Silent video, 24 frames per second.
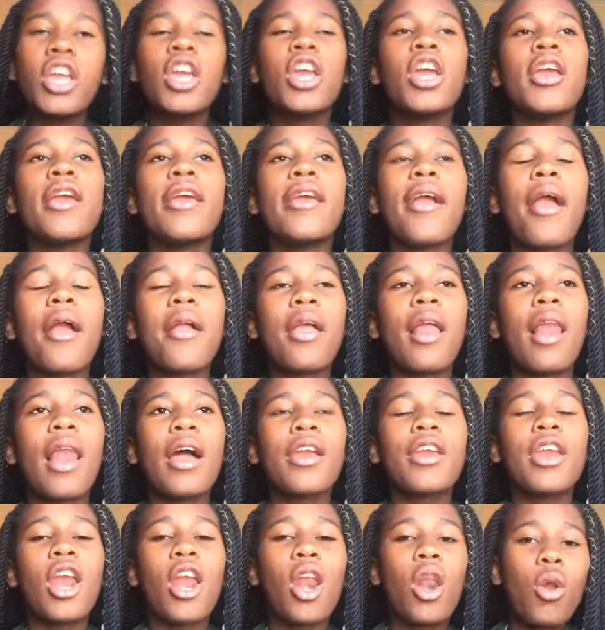You're gonna
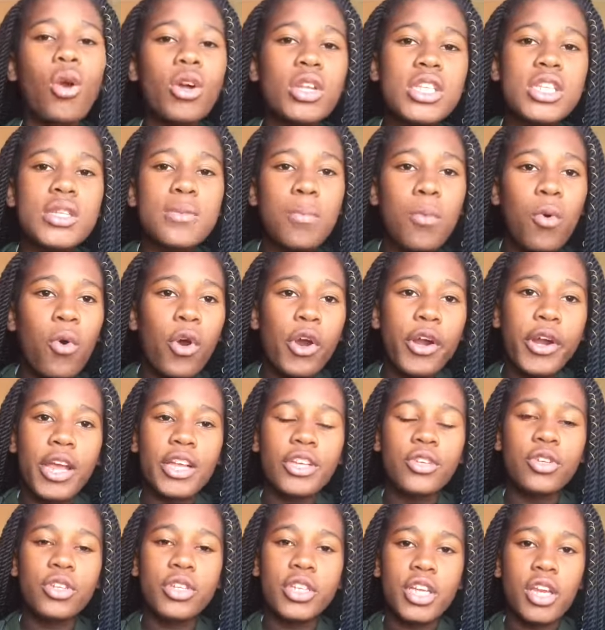learn a lot more
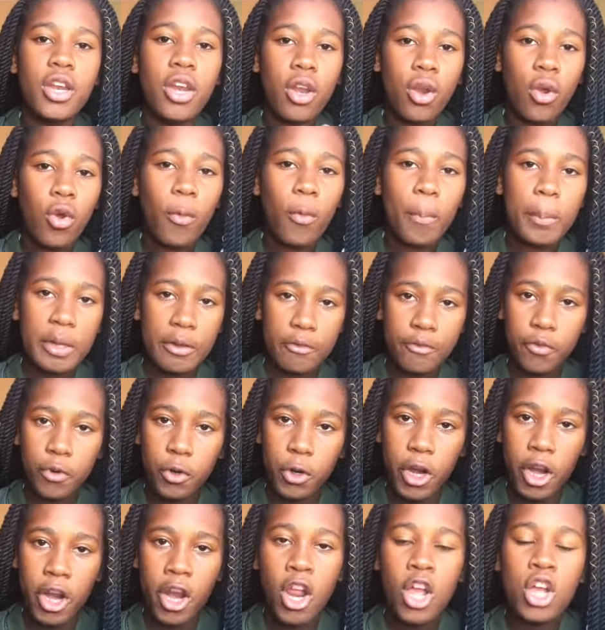that you didn't know
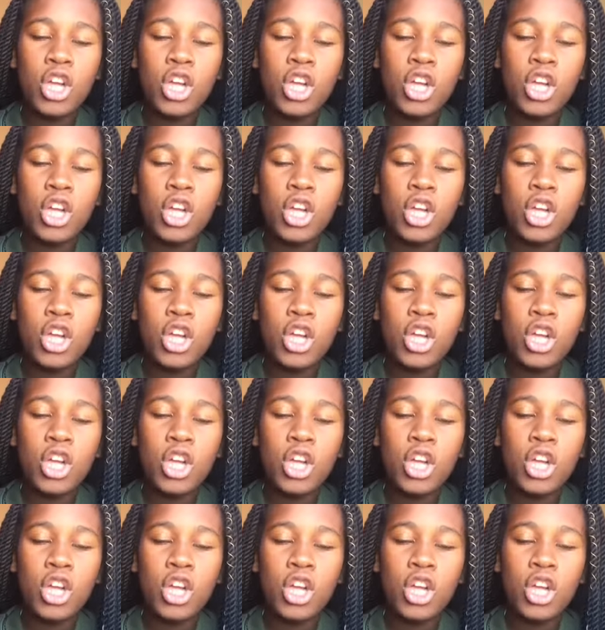before.